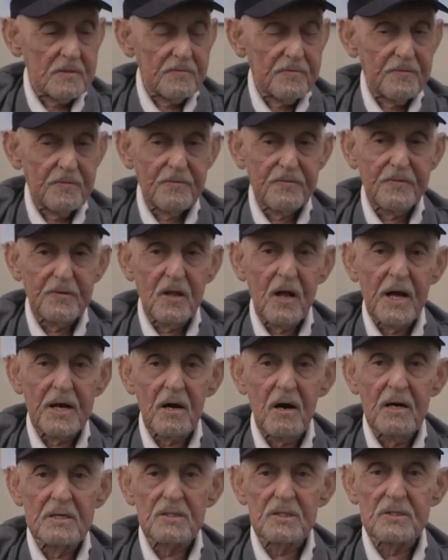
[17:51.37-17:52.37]
for
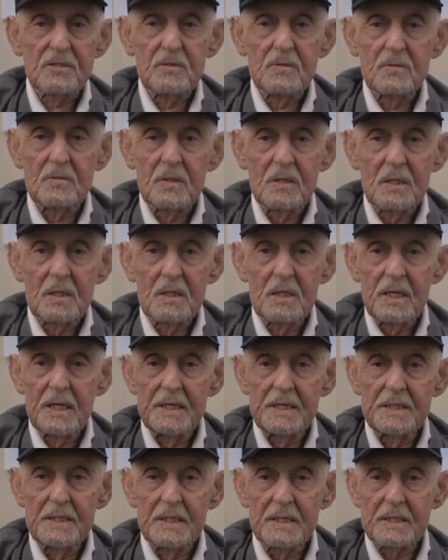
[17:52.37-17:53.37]
flying onto
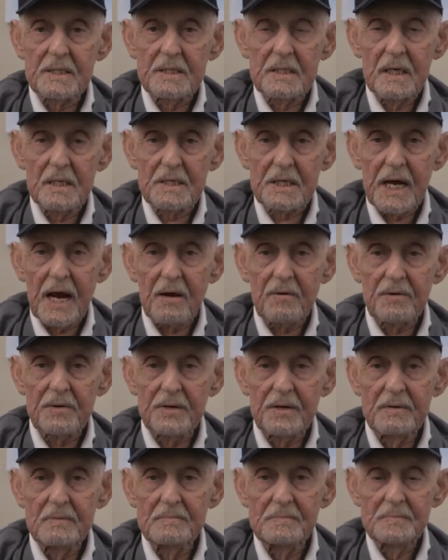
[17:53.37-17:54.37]
uh, a, a,
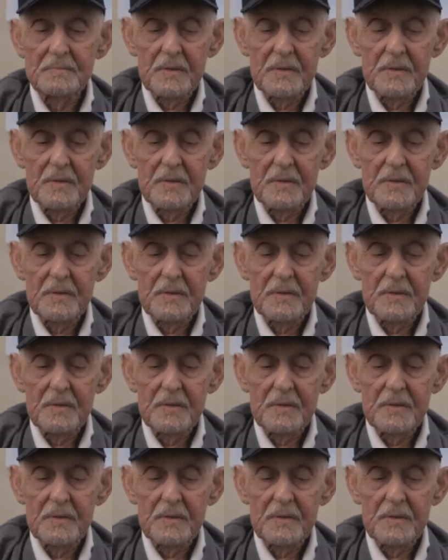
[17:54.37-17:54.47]
carrier.